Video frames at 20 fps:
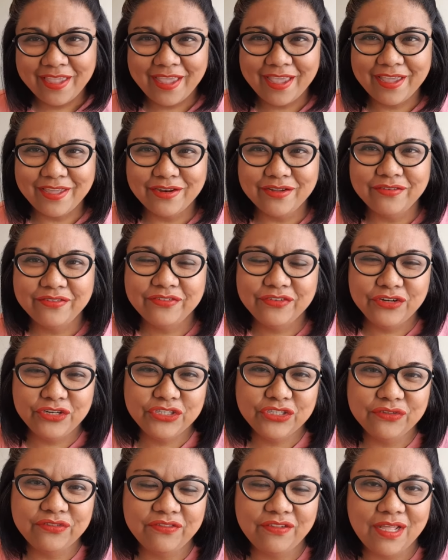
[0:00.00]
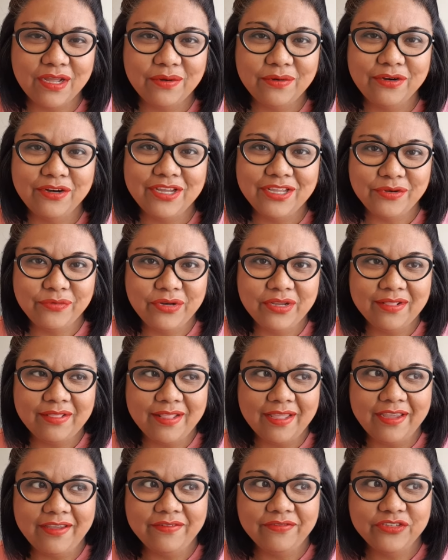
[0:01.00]
And a freesia flower in real
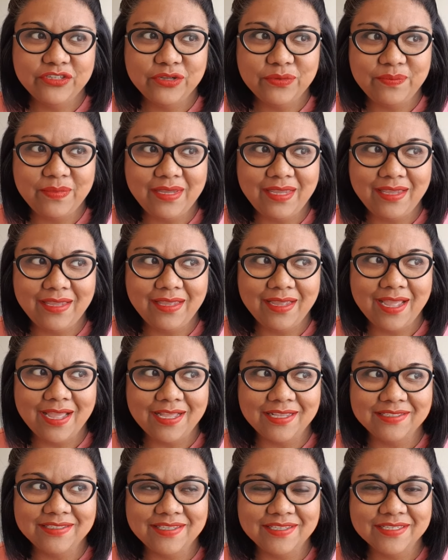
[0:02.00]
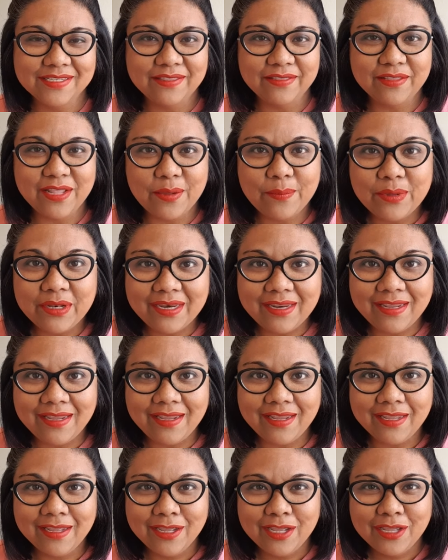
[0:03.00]
life, to me, has this
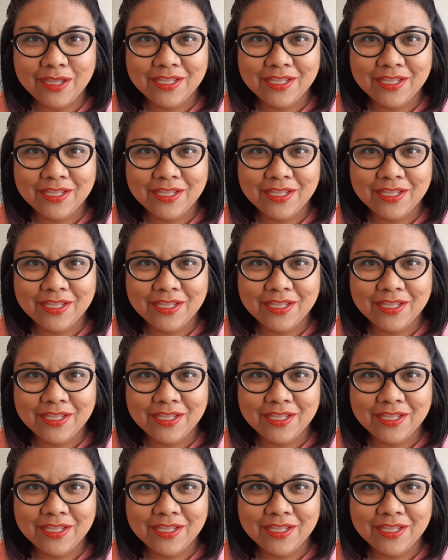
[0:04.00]
lemony,